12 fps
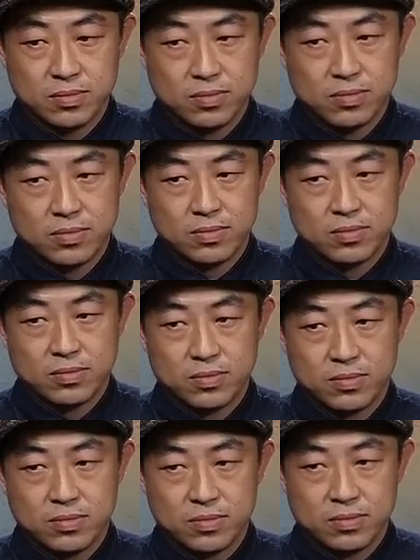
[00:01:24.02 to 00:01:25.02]

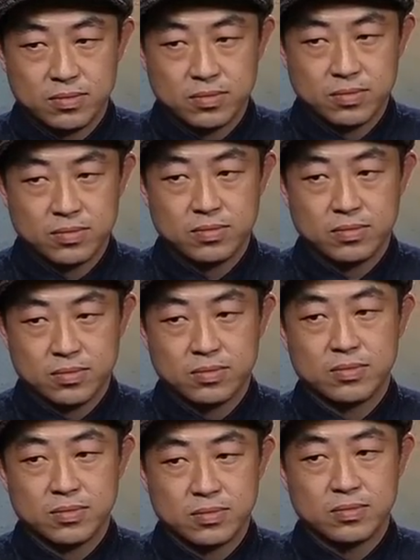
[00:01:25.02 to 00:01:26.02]

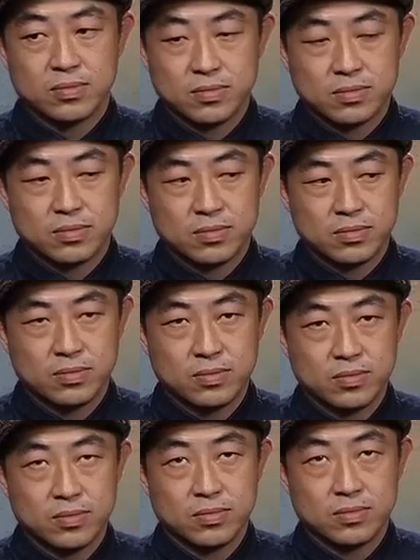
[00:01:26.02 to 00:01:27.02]

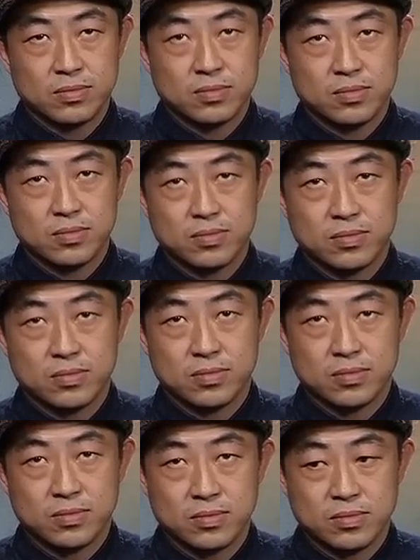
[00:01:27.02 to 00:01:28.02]

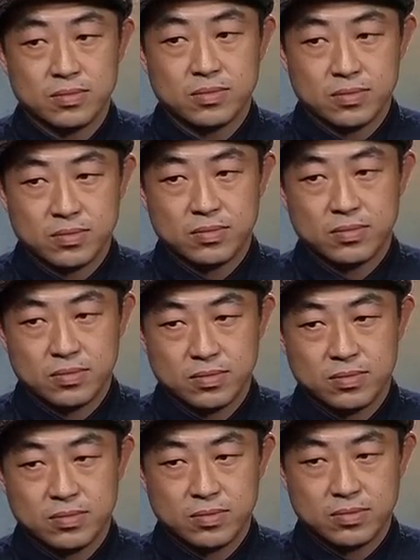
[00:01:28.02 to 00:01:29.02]

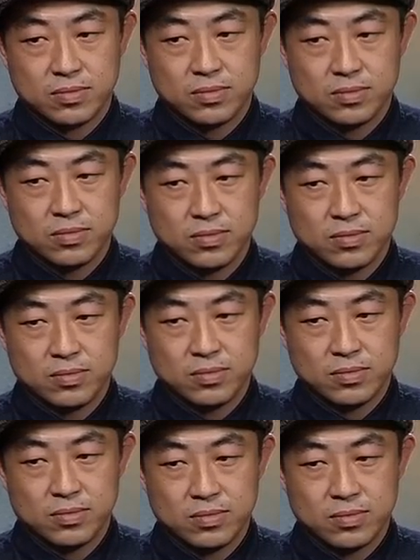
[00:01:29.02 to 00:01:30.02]
(not speaking)